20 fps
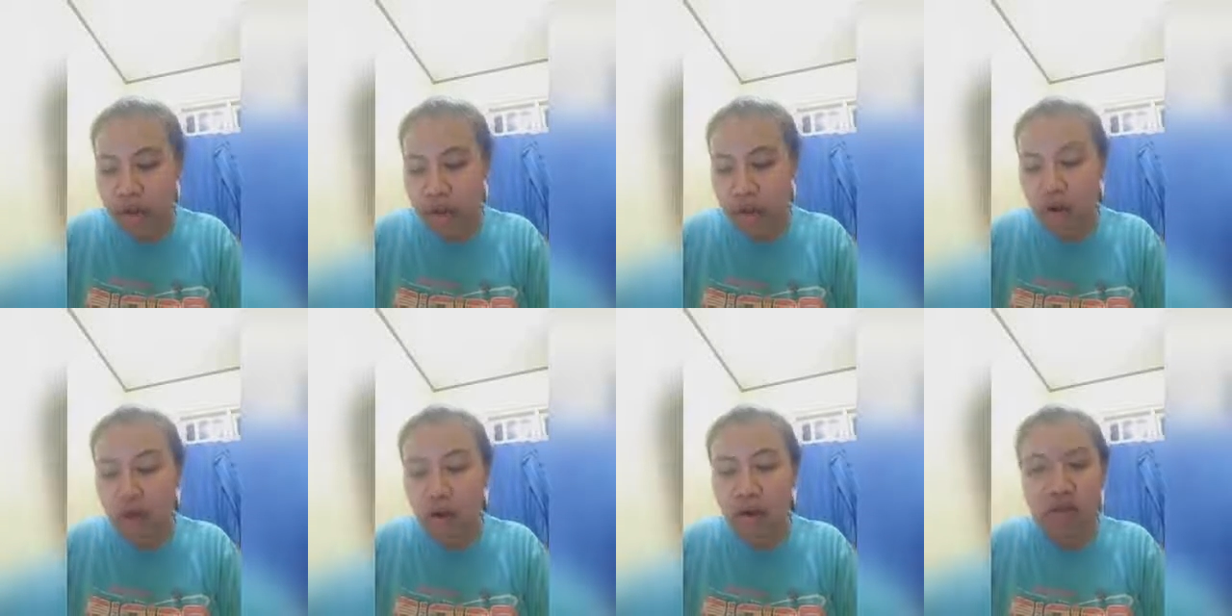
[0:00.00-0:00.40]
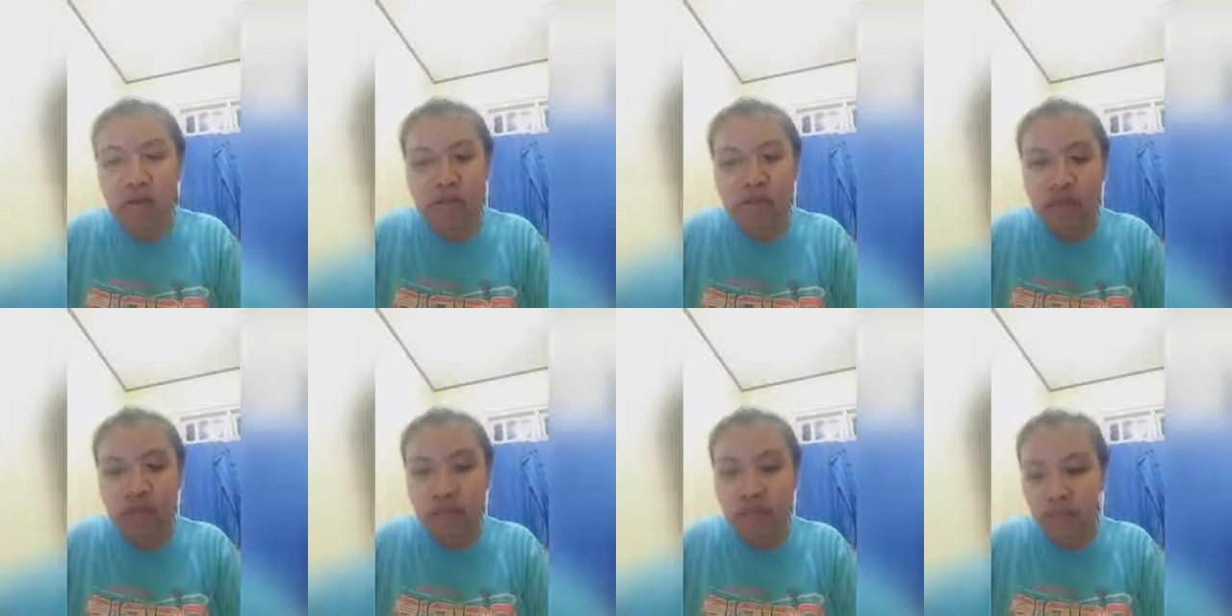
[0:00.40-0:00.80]

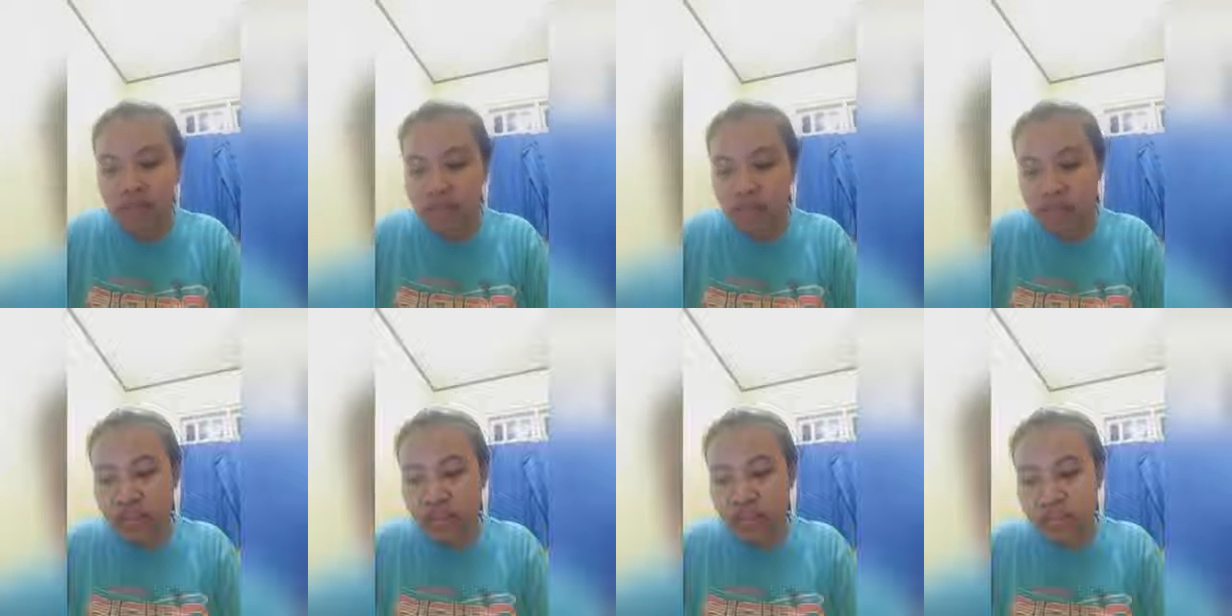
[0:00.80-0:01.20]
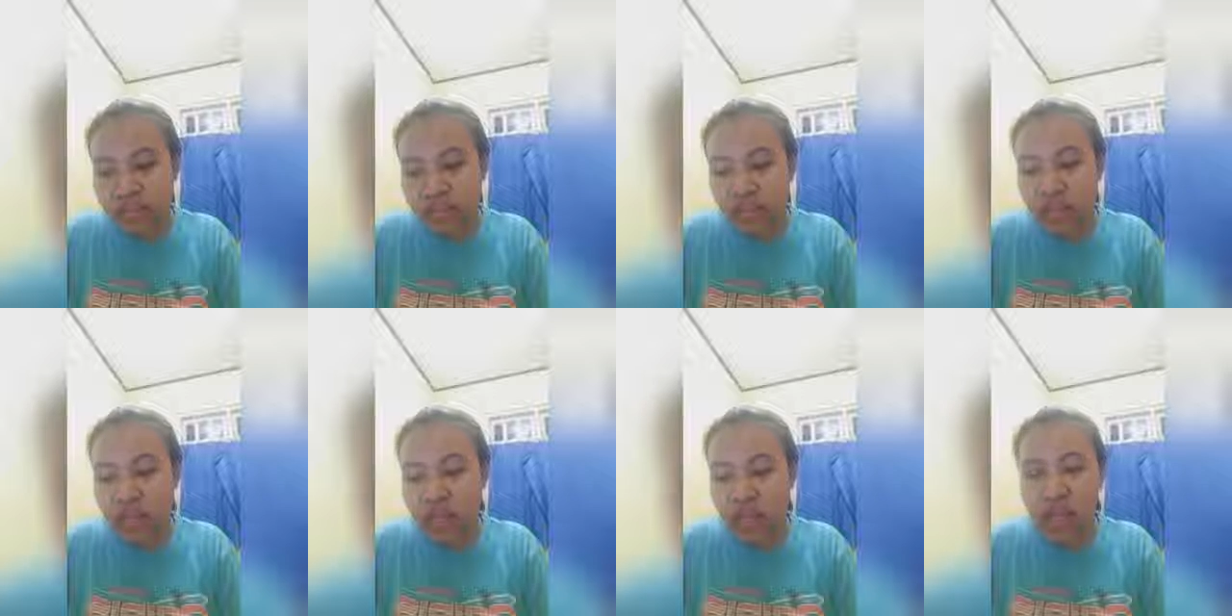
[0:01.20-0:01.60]
According to
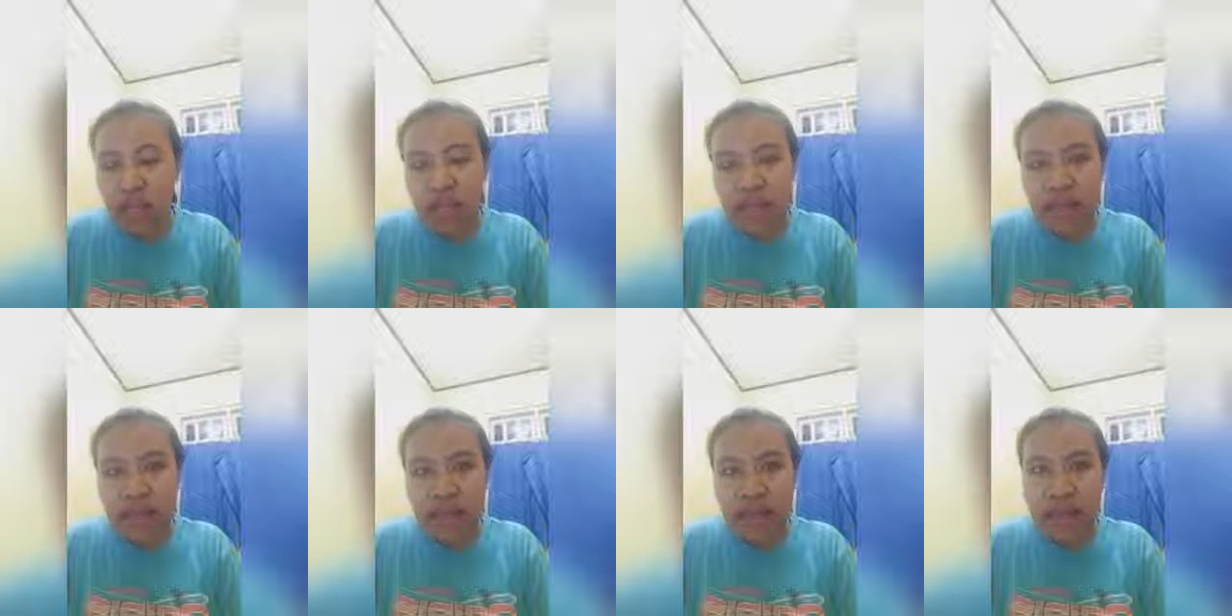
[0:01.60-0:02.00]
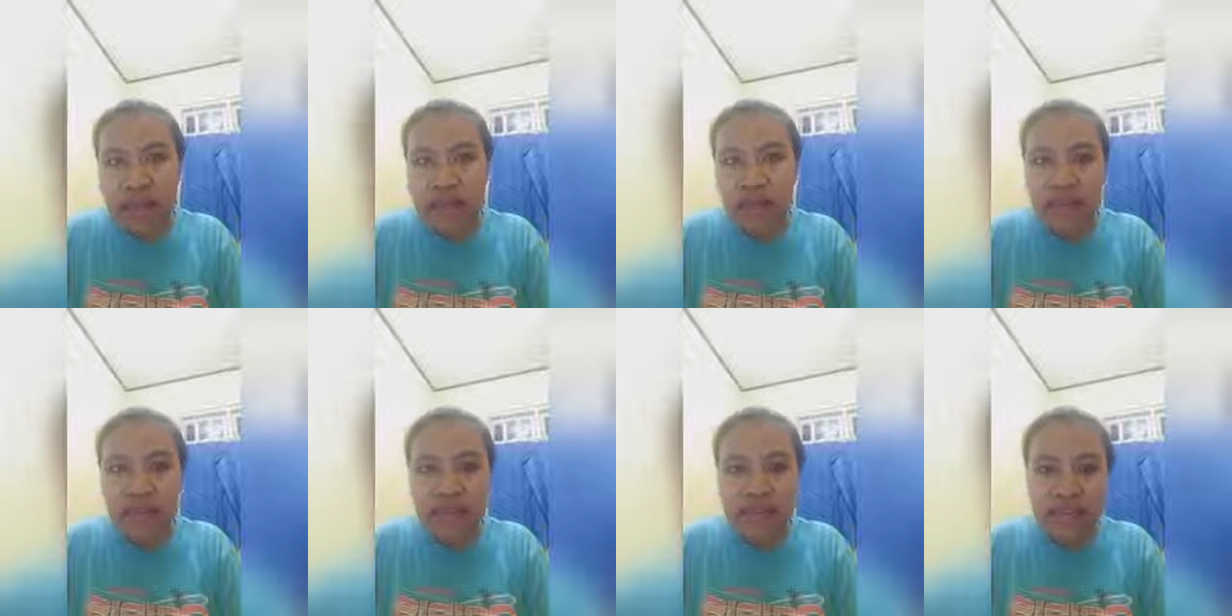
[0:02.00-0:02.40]
Levinson
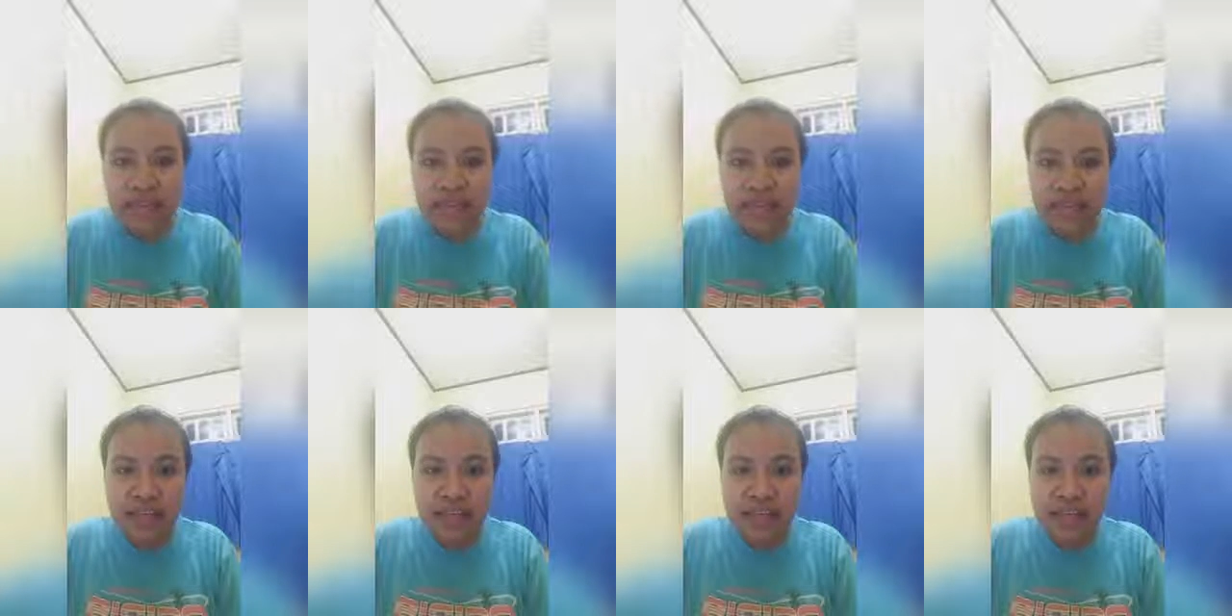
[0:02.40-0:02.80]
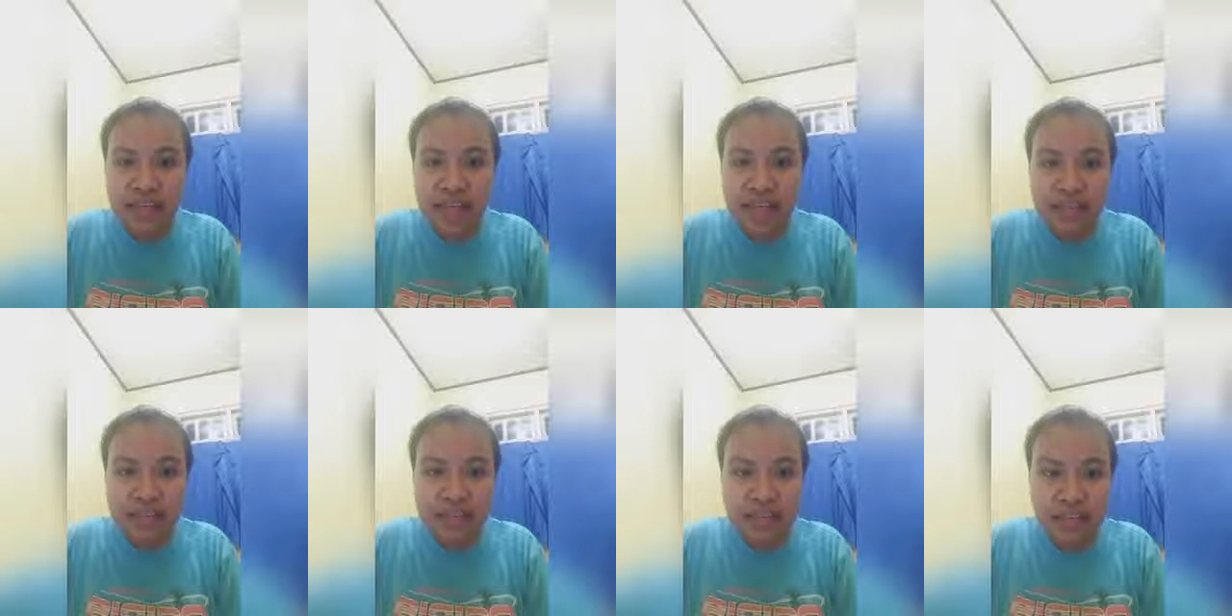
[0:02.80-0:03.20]
in
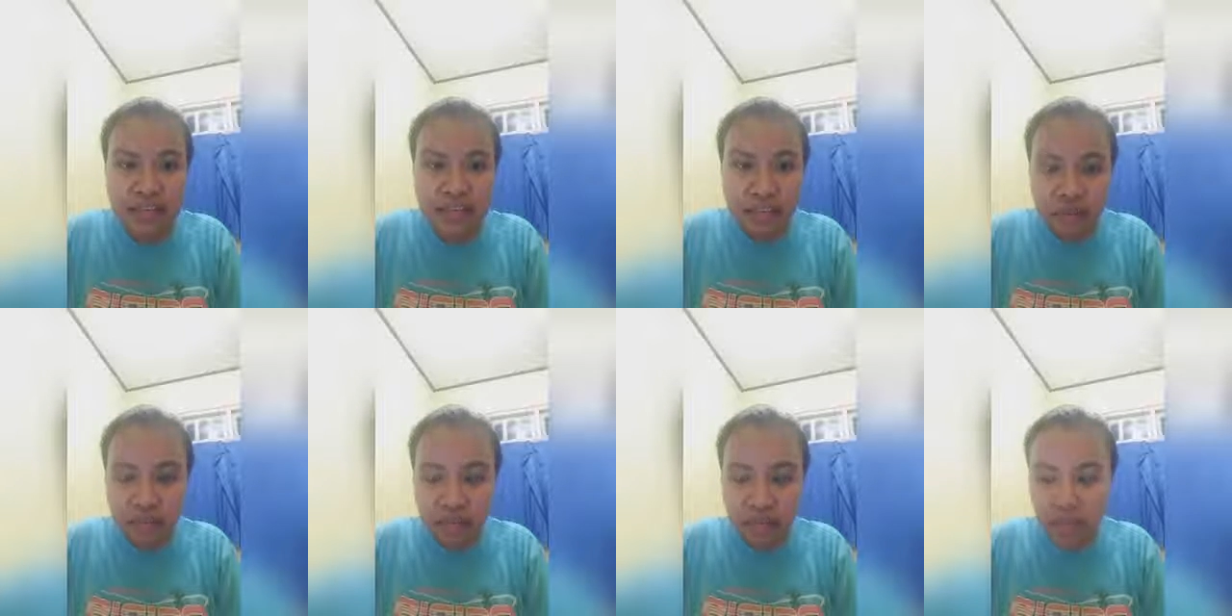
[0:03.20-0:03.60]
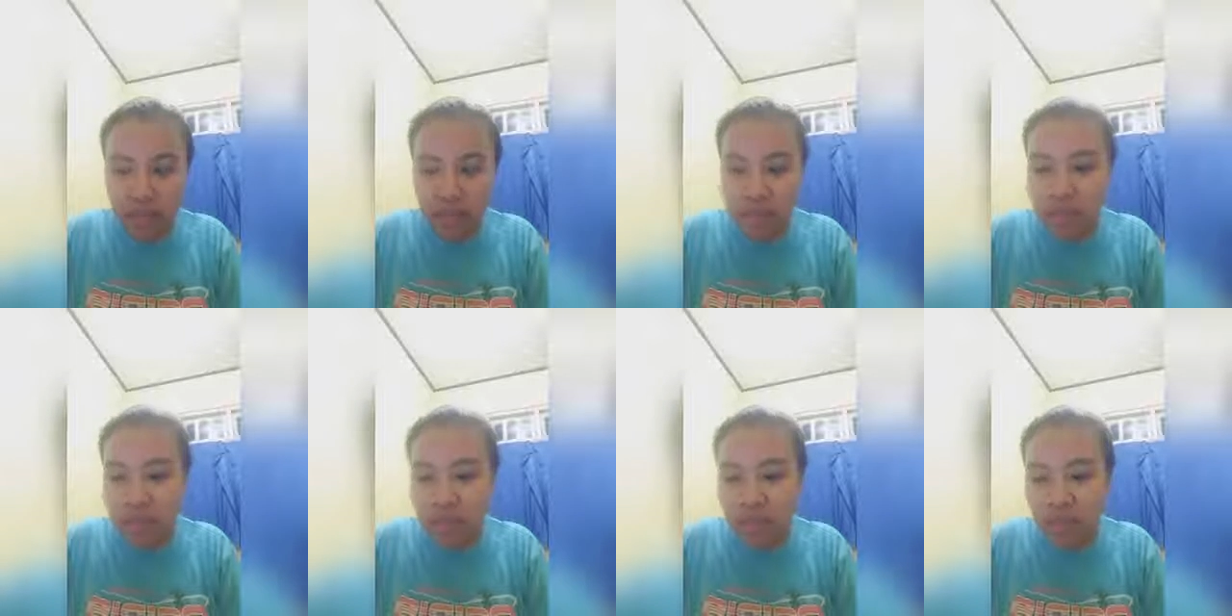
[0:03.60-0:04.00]
1983,